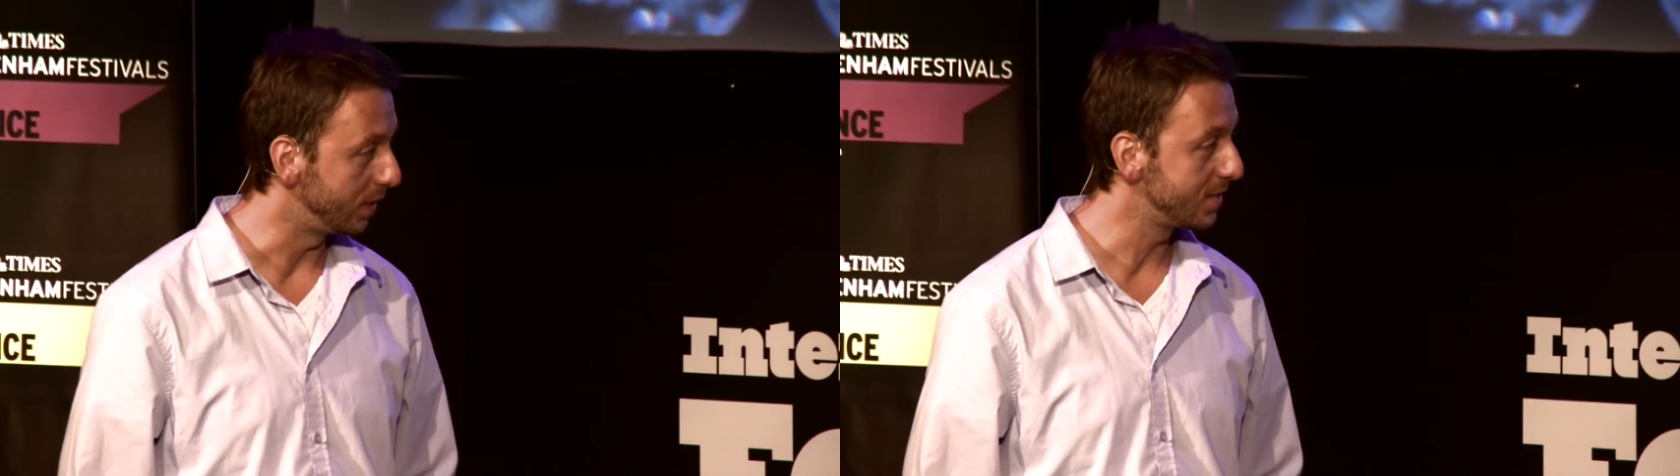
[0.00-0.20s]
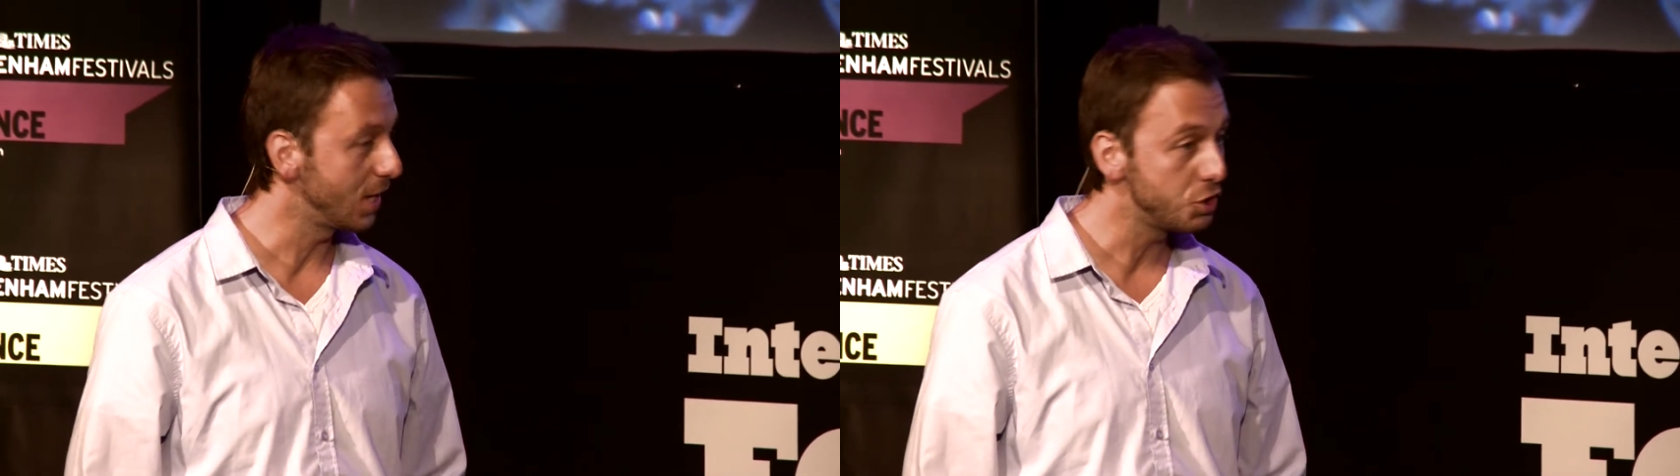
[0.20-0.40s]

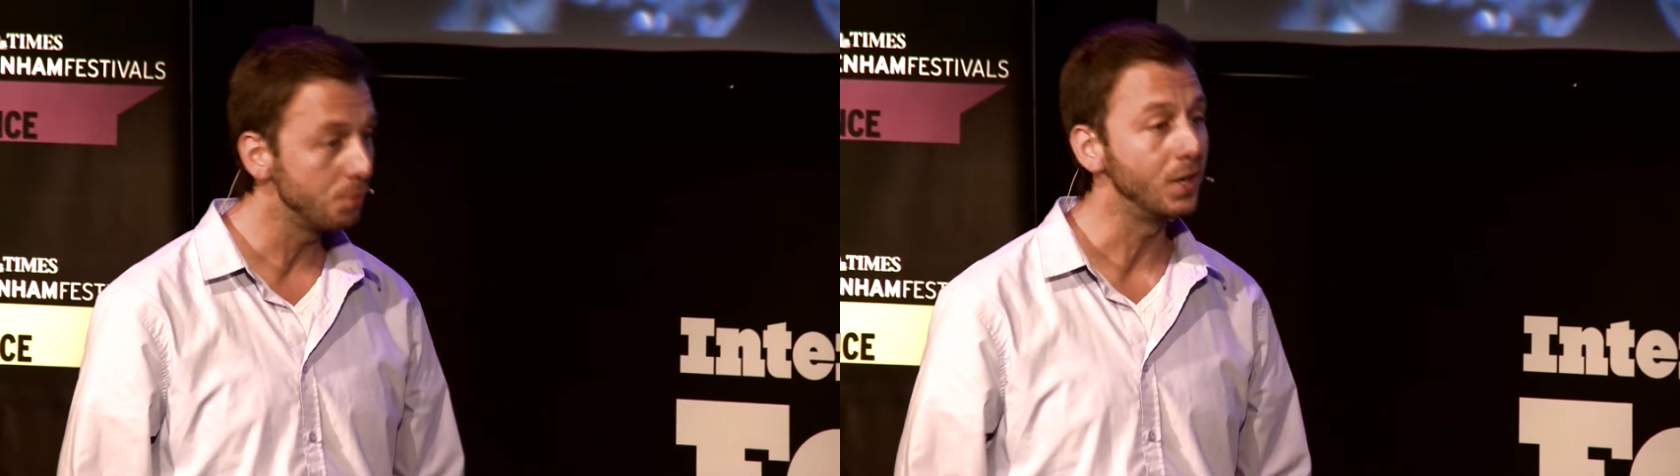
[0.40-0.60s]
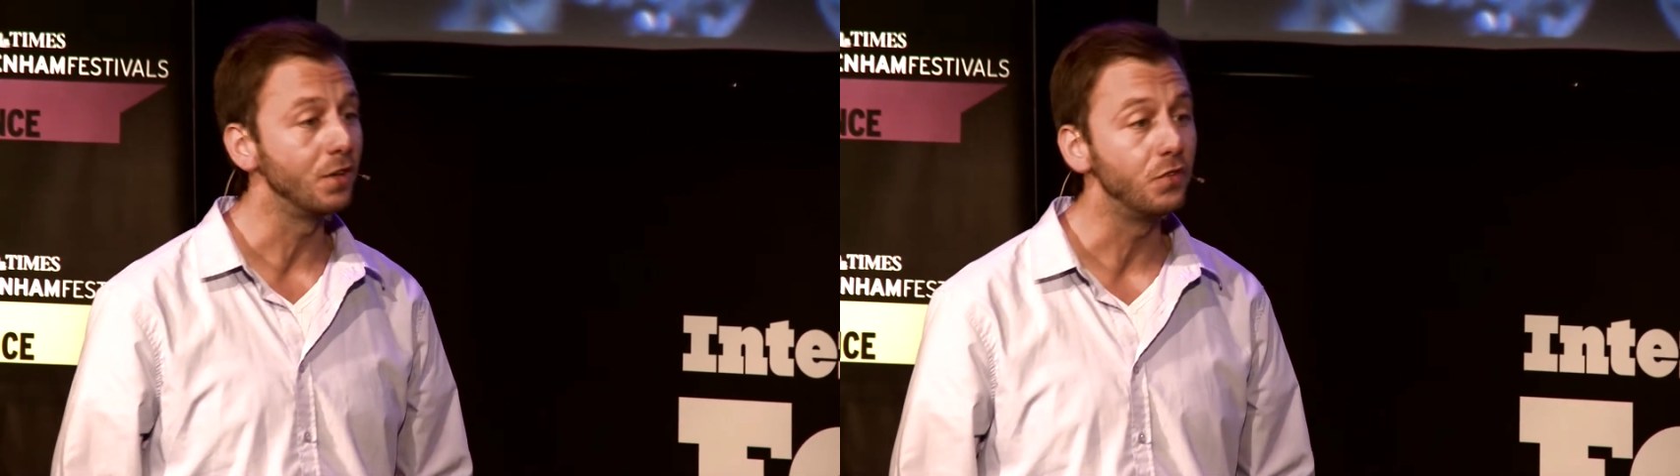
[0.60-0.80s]
that such a
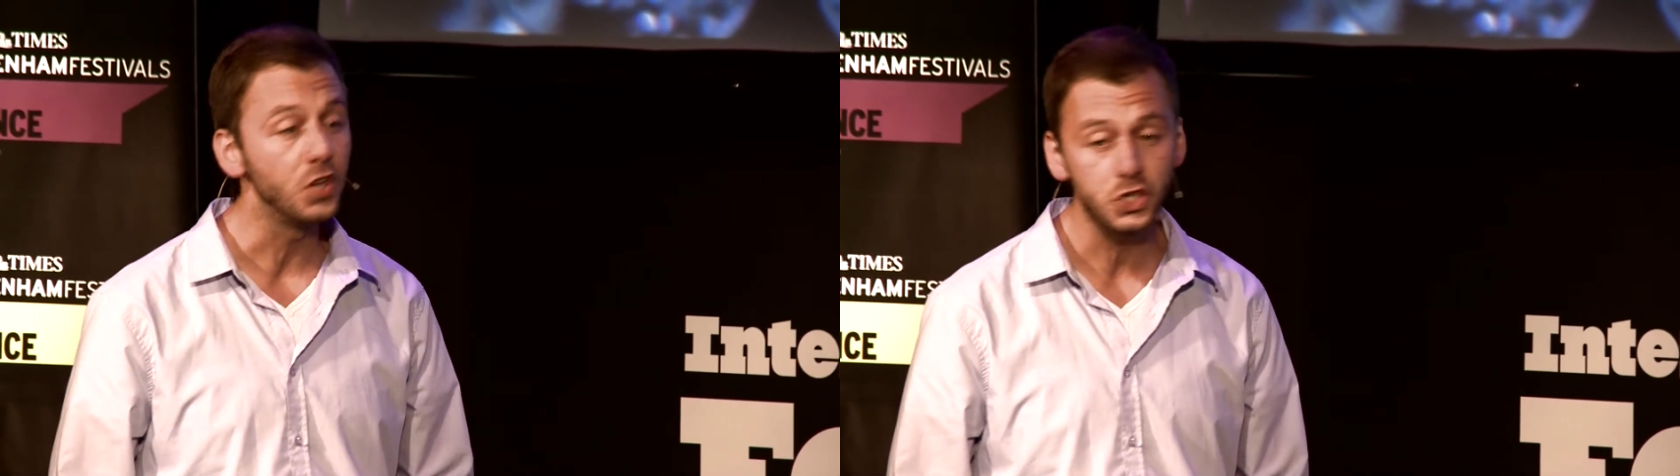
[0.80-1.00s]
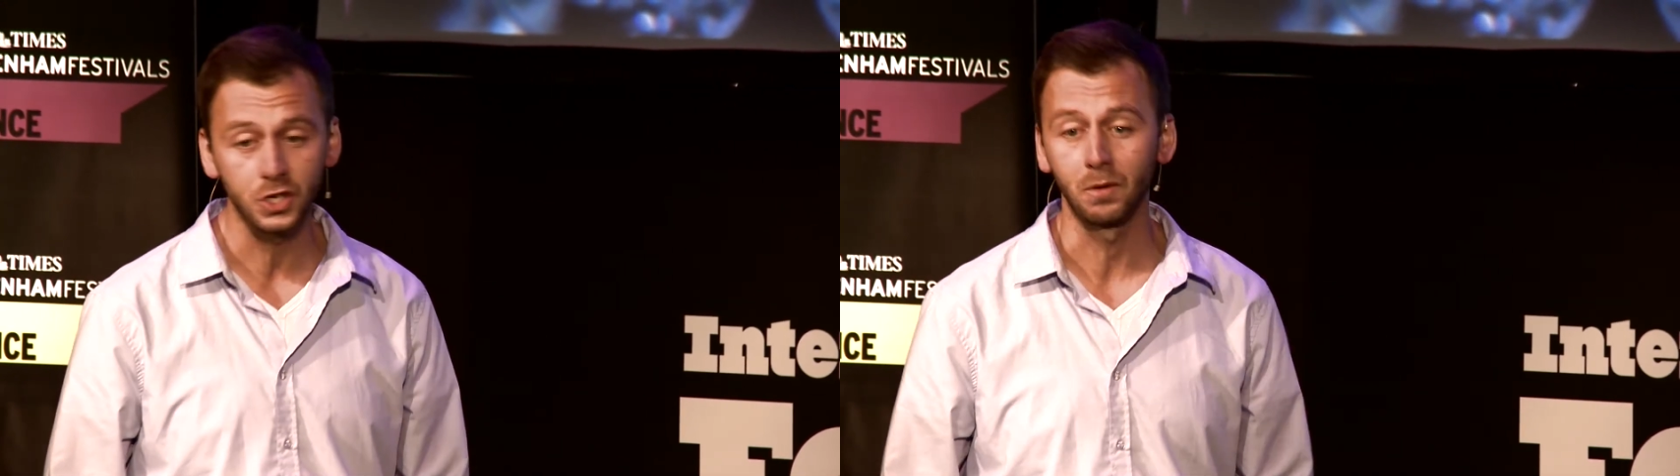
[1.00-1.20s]

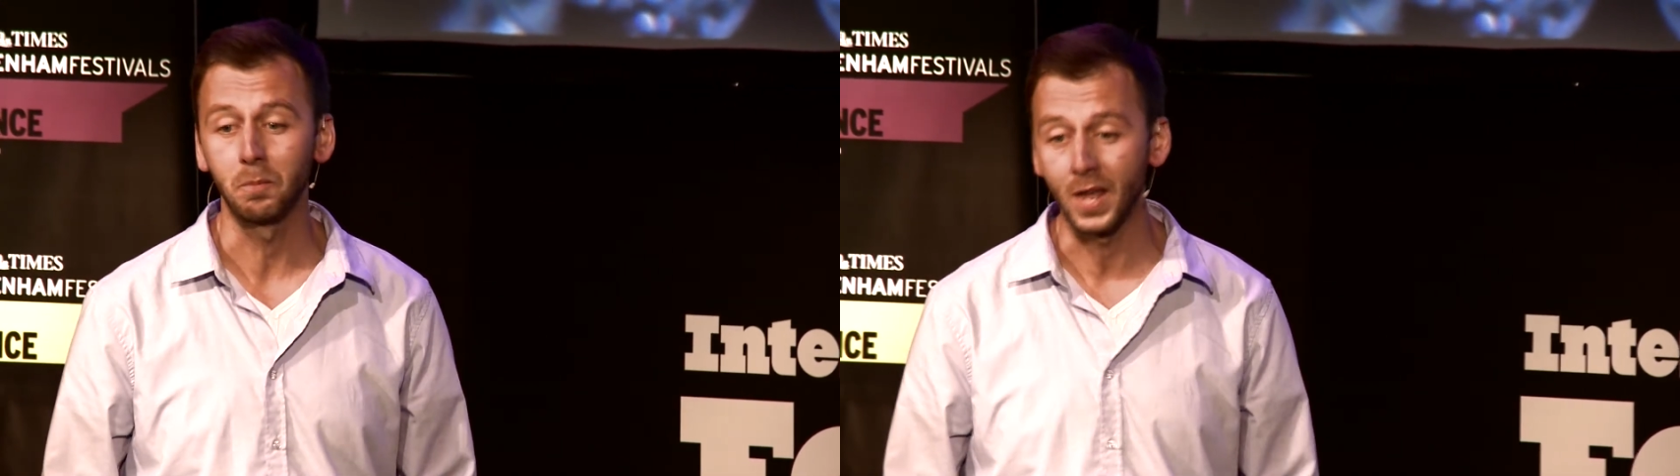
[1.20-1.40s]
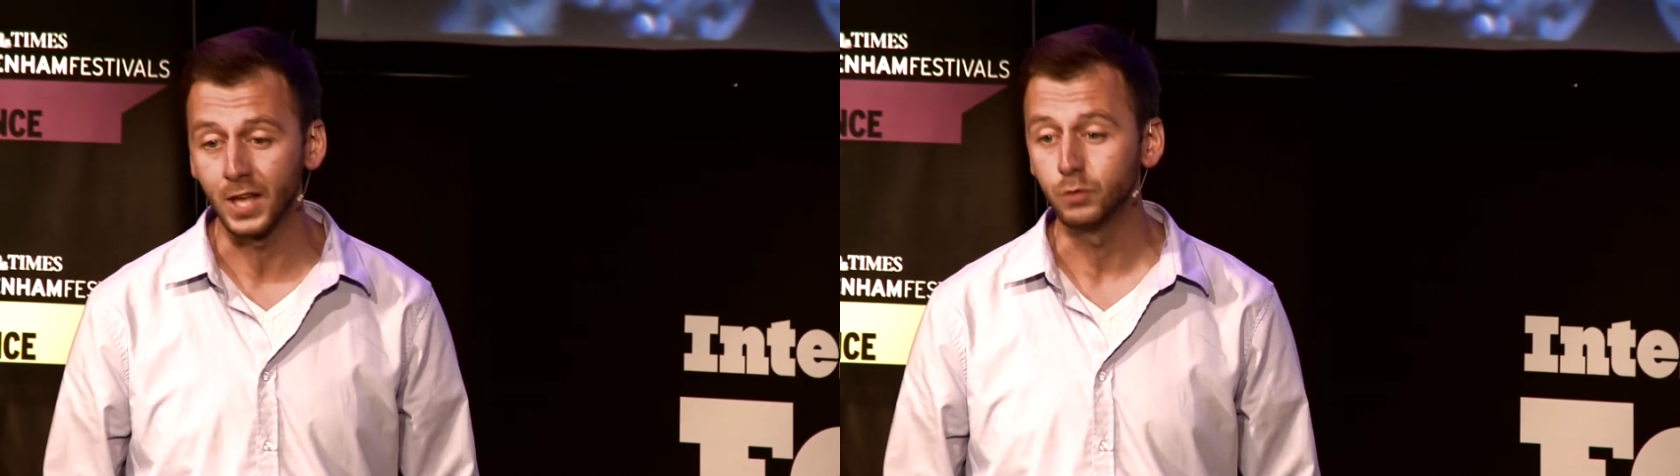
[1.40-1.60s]
beneficial
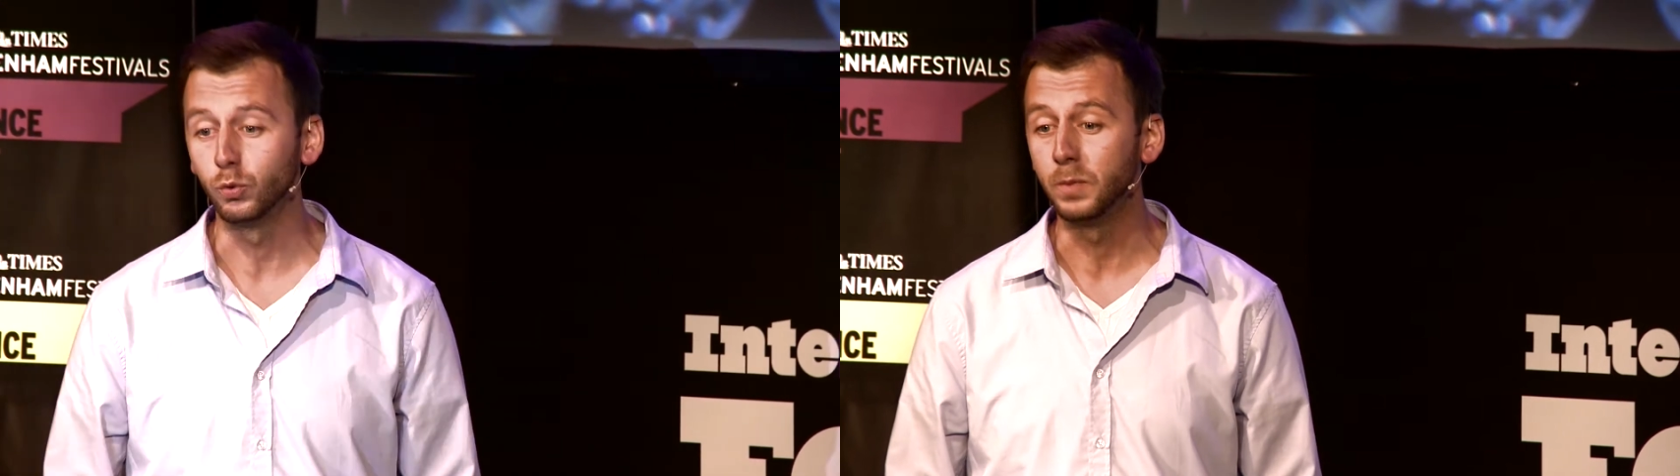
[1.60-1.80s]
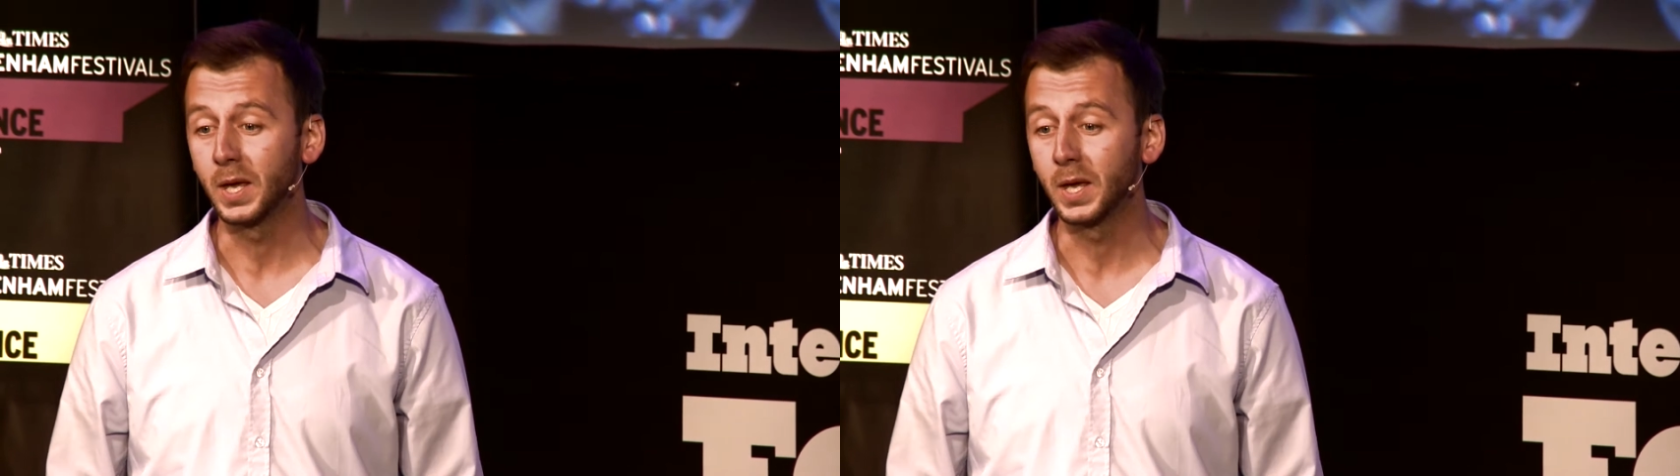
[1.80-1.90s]
plant would